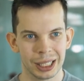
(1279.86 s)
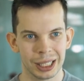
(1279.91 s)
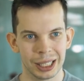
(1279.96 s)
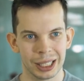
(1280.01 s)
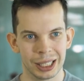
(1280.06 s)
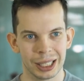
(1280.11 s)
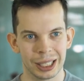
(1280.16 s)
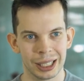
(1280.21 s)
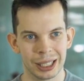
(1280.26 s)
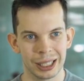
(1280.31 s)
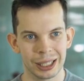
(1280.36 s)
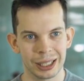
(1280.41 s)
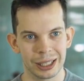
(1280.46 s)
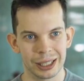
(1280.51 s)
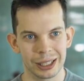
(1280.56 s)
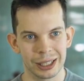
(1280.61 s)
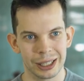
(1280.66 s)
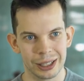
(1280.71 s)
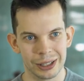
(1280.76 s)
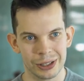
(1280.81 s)
uh,
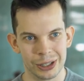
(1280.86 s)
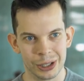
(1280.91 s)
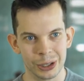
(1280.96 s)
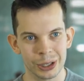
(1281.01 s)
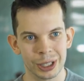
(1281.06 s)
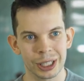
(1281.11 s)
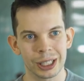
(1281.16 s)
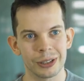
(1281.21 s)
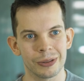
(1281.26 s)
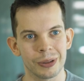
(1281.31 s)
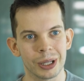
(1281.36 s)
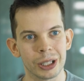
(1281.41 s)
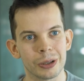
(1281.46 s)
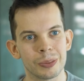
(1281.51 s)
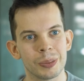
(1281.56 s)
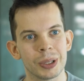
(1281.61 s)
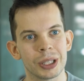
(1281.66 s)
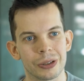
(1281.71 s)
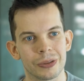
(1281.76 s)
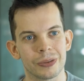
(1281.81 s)
certain
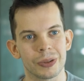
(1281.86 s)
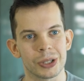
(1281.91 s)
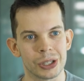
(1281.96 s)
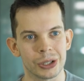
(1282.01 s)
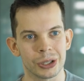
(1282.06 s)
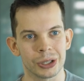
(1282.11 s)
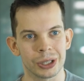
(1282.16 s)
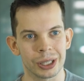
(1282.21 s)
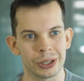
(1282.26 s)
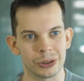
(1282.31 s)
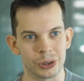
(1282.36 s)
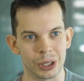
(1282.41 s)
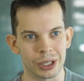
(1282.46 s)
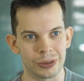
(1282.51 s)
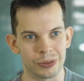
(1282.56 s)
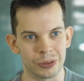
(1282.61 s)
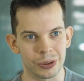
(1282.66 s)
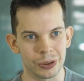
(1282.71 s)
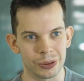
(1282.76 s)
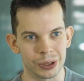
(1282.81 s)
development of a certain
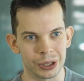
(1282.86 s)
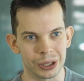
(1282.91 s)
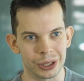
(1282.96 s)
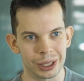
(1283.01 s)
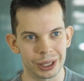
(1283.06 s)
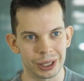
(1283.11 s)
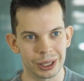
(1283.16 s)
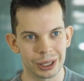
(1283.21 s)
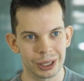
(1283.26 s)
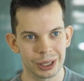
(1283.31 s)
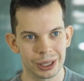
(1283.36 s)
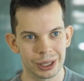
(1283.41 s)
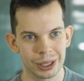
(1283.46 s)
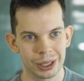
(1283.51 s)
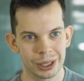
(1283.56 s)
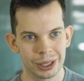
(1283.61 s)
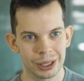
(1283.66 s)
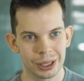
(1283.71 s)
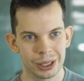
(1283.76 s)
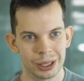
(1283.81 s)
drug forward
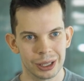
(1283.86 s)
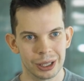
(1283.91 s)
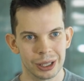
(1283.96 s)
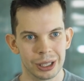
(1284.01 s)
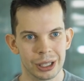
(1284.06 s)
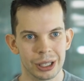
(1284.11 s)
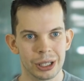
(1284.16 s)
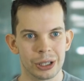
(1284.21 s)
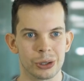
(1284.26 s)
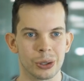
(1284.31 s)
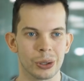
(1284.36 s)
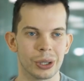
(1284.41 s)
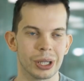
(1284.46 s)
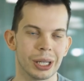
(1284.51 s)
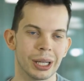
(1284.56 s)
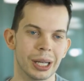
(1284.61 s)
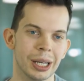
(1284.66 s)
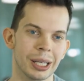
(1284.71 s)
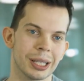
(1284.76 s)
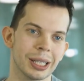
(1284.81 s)
so
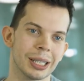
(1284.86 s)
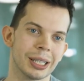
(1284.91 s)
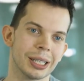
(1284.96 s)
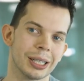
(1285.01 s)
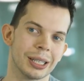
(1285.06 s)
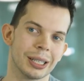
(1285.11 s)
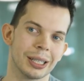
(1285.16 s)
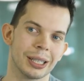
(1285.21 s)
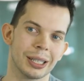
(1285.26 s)
I, I think